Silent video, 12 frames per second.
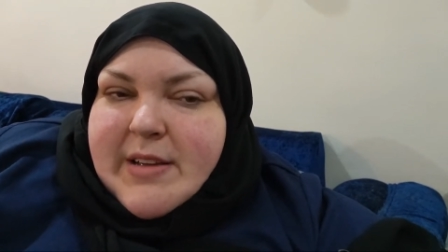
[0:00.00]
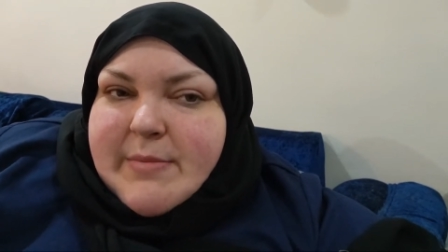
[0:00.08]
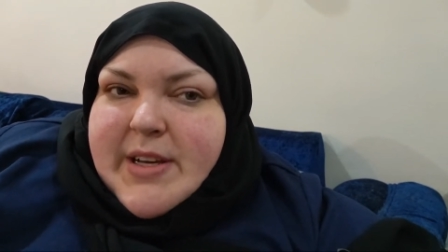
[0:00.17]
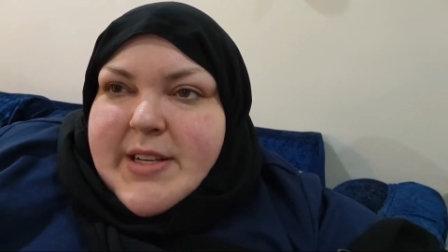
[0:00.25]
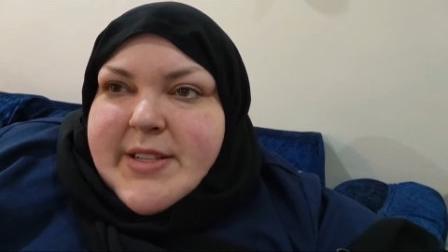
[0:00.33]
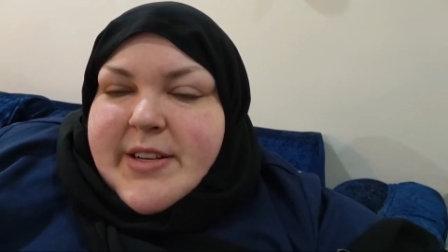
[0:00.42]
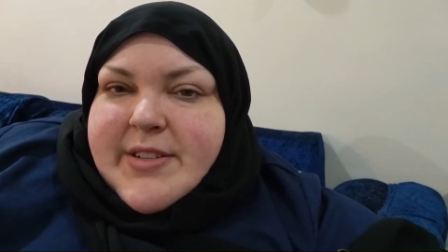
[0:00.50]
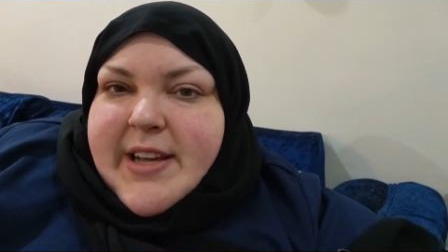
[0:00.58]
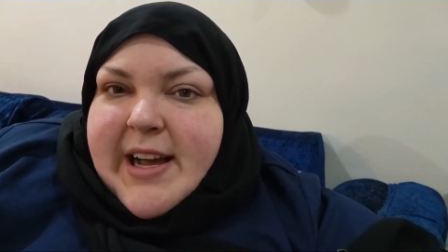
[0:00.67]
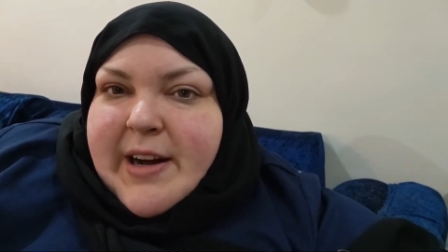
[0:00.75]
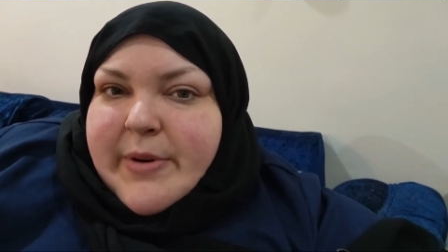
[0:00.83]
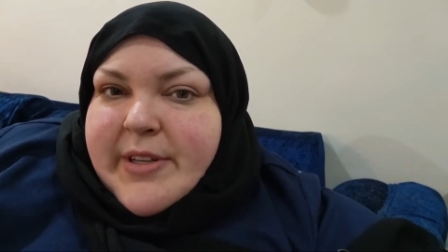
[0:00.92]
because there's a
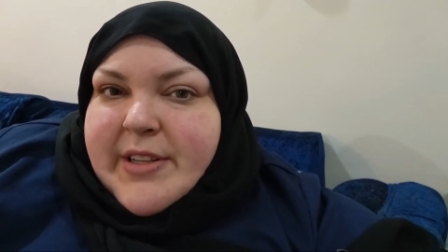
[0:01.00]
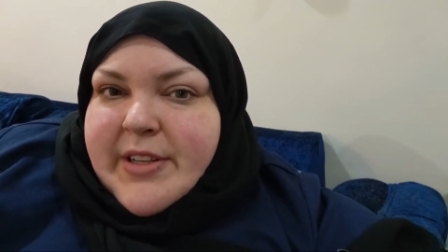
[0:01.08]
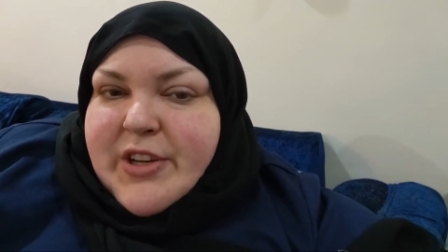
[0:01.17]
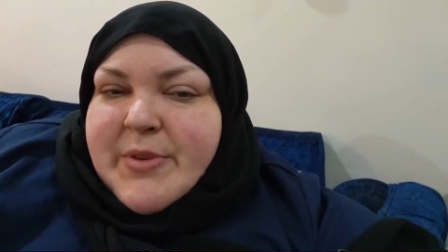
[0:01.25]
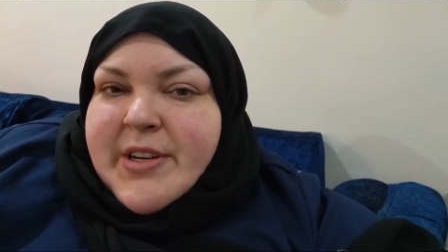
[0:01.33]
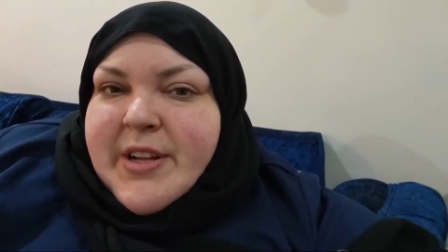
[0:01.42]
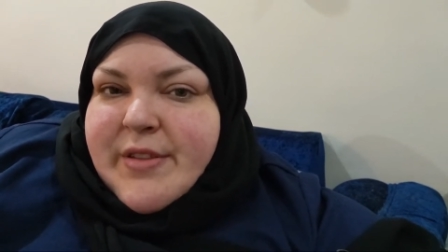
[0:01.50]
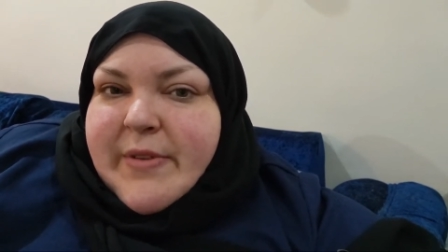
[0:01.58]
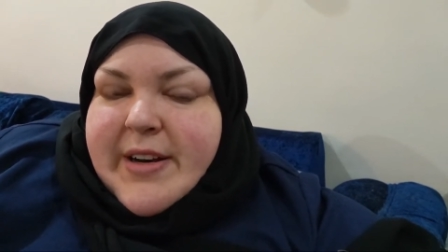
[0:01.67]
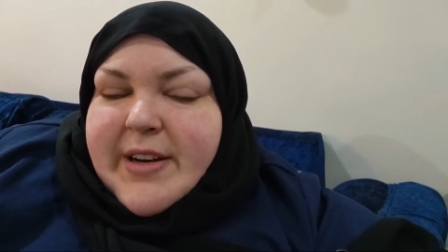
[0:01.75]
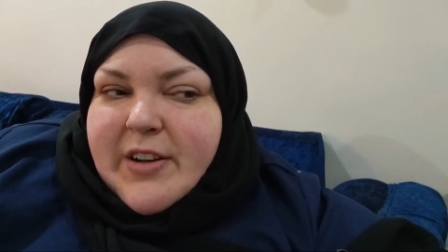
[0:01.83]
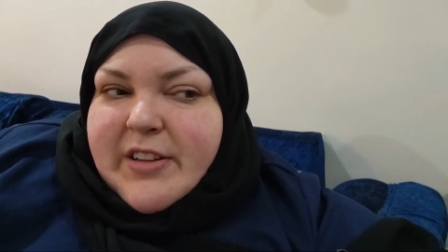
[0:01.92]
coward in the community
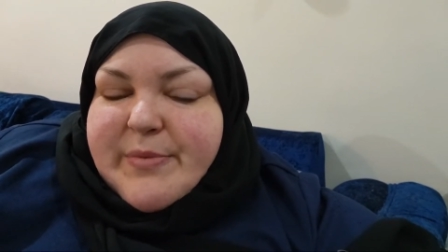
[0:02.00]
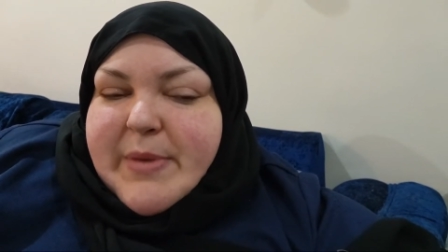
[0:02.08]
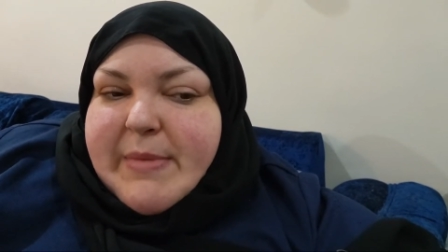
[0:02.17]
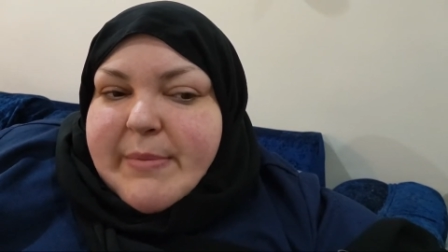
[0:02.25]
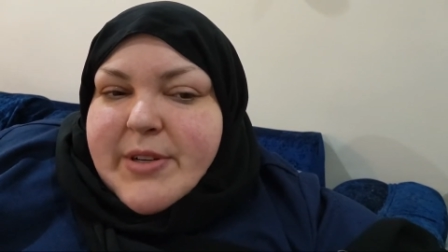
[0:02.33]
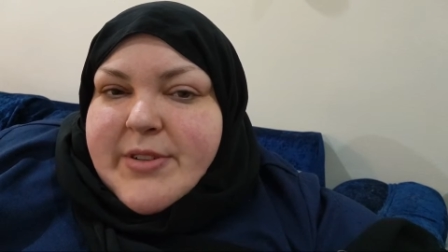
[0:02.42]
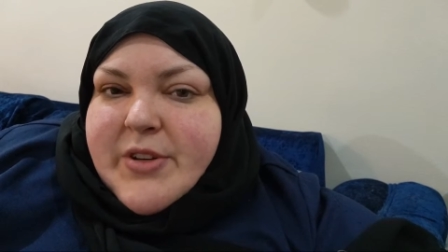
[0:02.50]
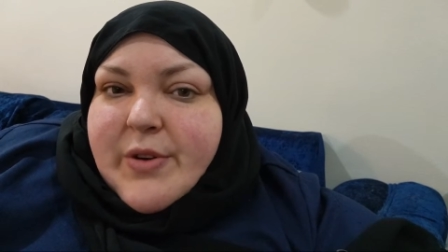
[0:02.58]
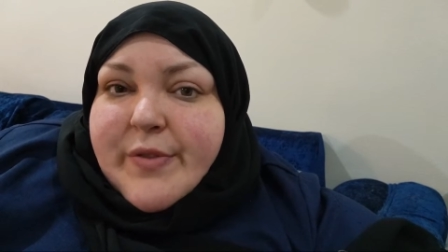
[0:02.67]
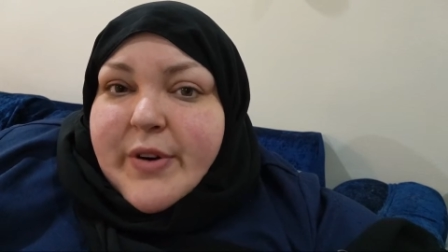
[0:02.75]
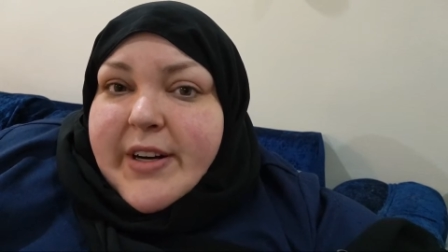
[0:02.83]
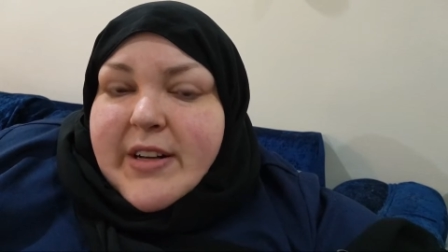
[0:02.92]
threatening all of my members, go
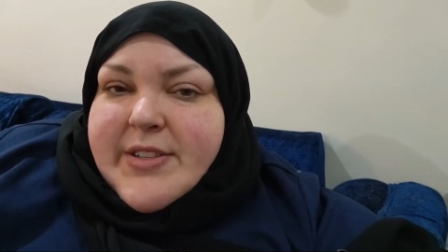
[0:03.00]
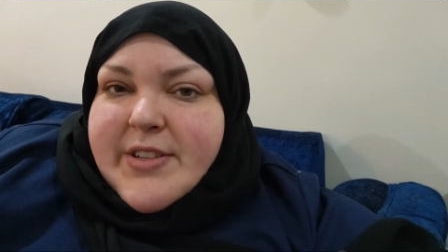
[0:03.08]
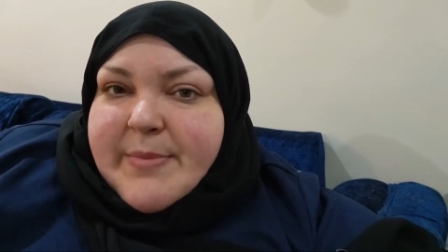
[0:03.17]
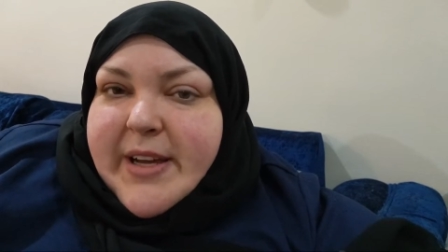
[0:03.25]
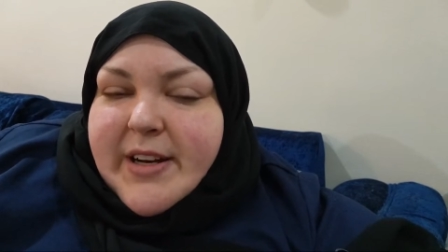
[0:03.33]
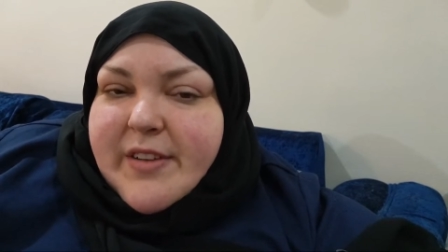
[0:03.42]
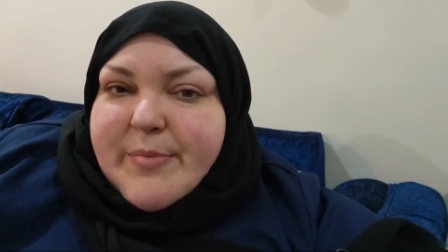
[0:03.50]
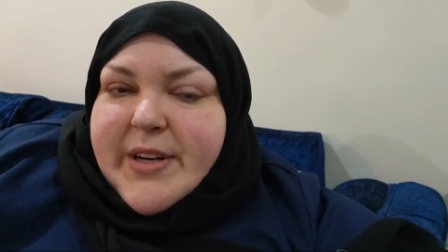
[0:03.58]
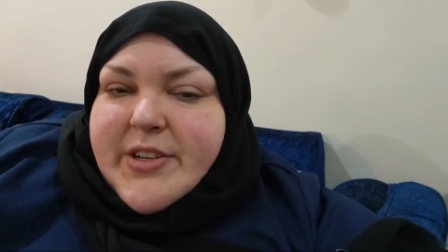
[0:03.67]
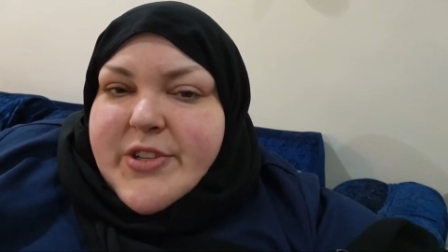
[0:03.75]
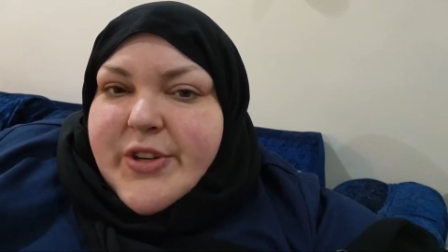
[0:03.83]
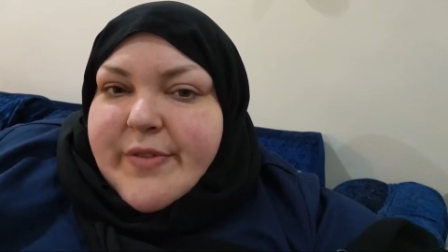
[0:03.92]
for it. I'll still make enough
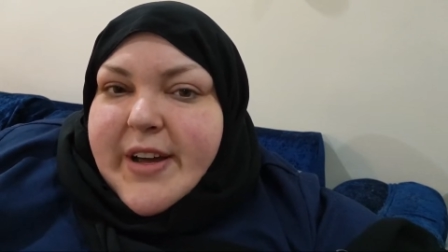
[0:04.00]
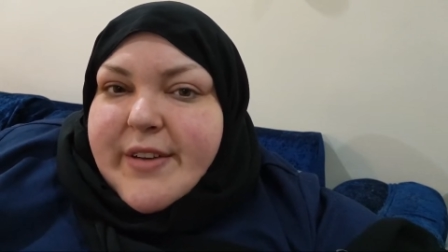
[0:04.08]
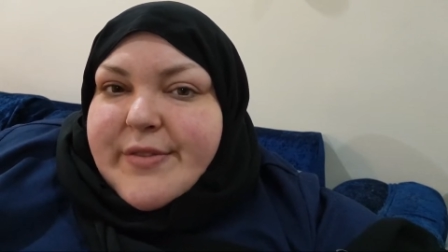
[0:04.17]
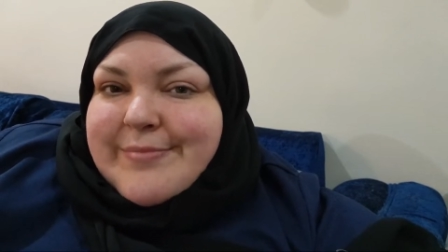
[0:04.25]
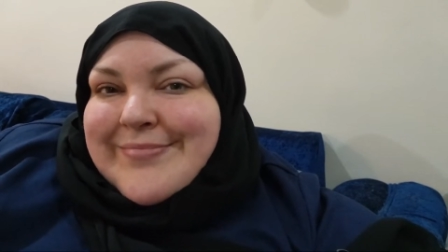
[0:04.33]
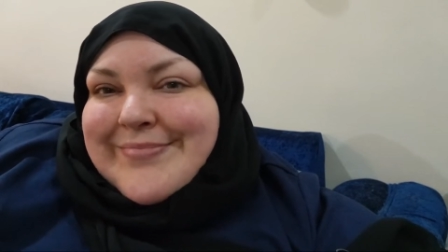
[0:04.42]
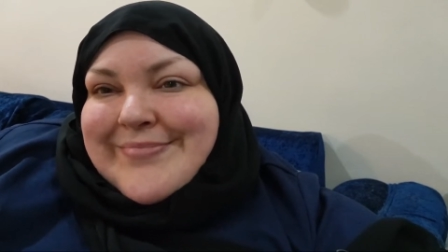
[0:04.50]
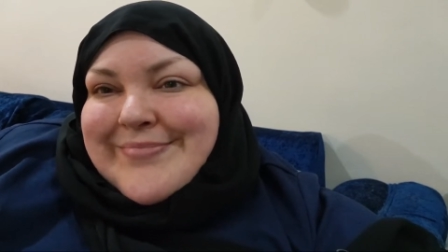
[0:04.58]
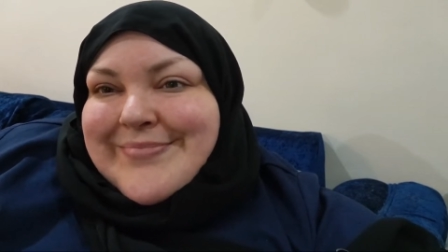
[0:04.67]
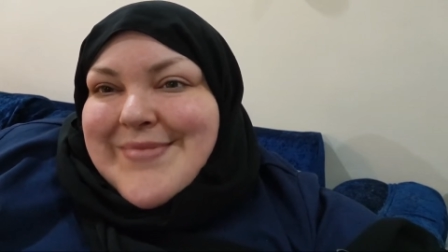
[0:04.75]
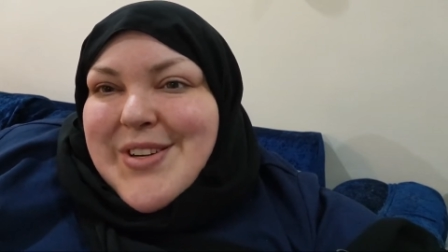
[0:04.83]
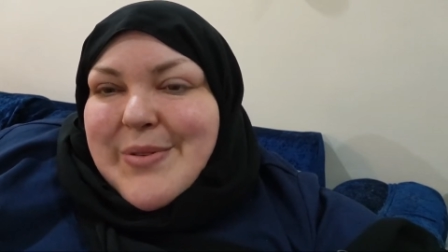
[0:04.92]
money to survive.
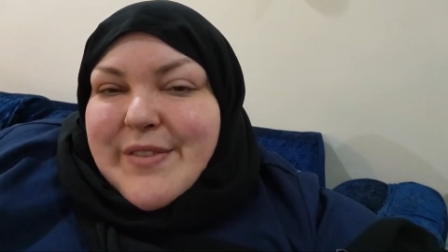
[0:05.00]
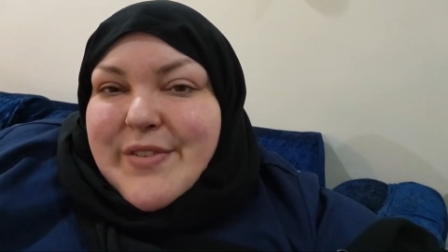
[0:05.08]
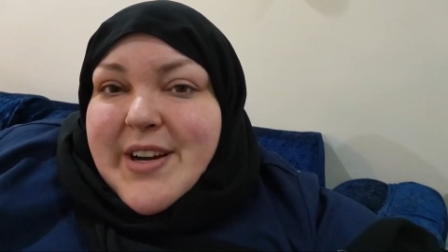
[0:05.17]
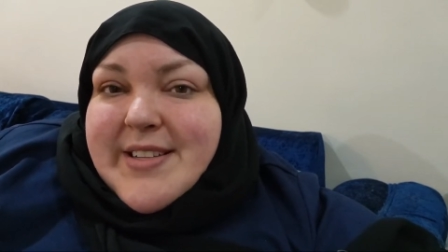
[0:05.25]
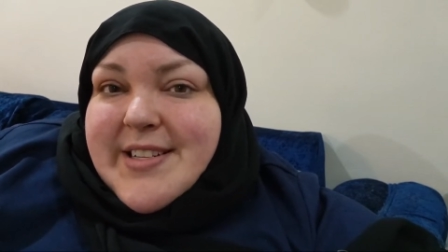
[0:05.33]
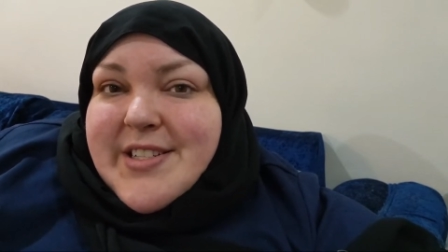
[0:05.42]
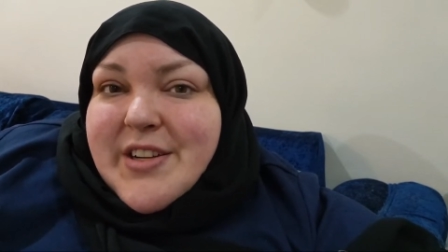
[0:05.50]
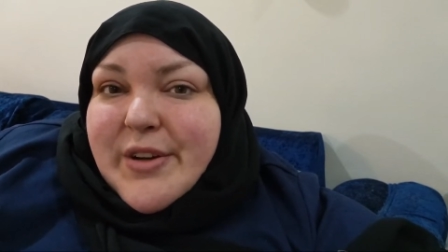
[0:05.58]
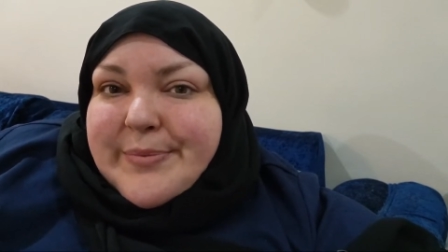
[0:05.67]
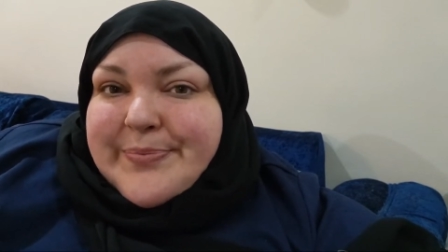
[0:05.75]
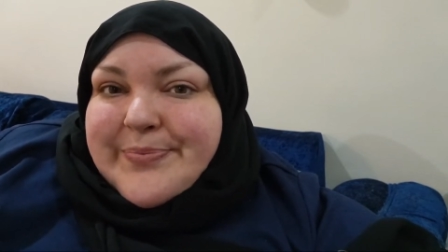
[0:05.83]
So whatever you guys need to do.